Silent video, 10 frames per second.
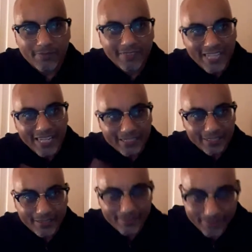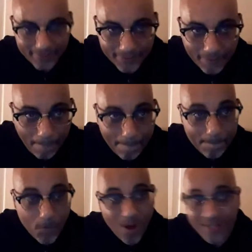None.
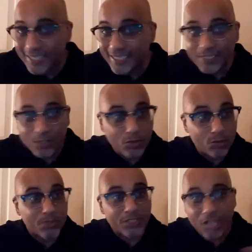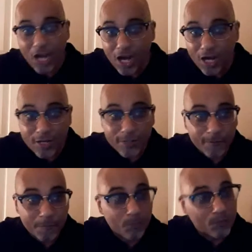All I need to do is learn,
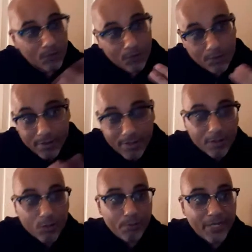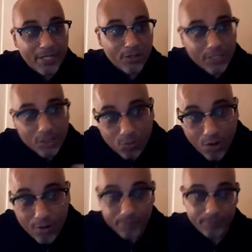build, and grow.